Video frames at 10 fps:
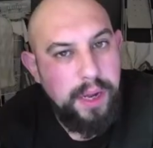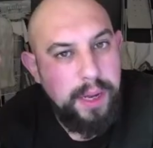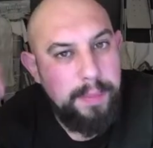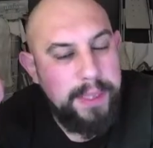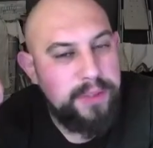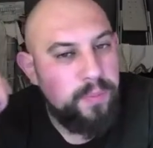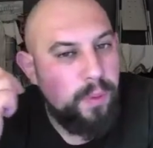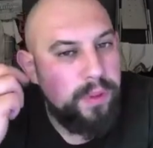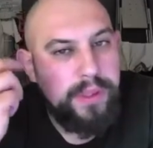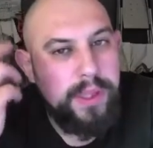It's
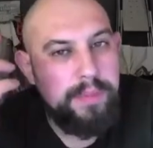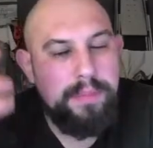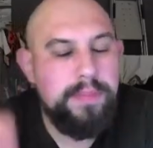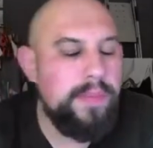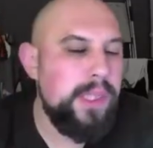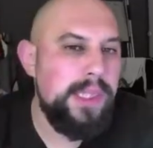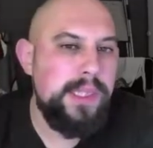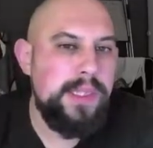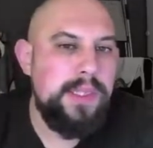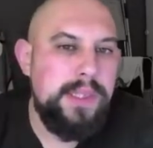one of the...
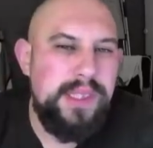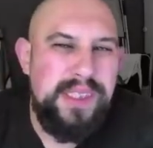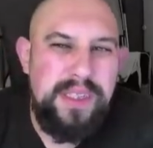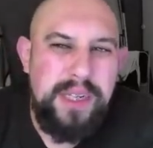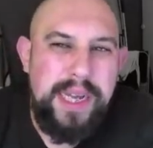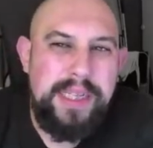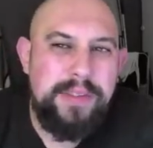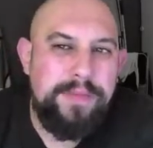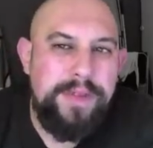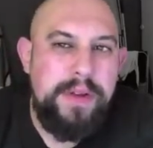it's a
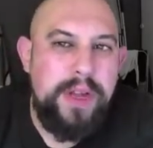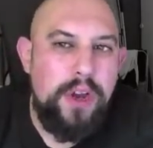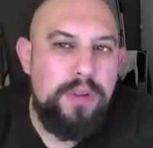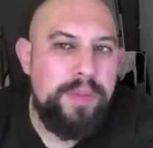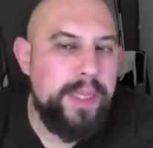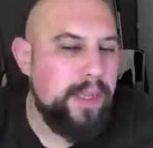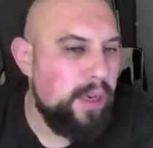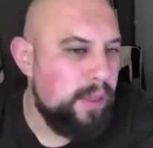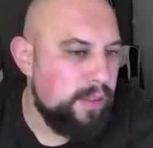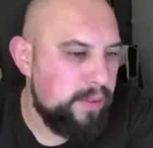very OP card.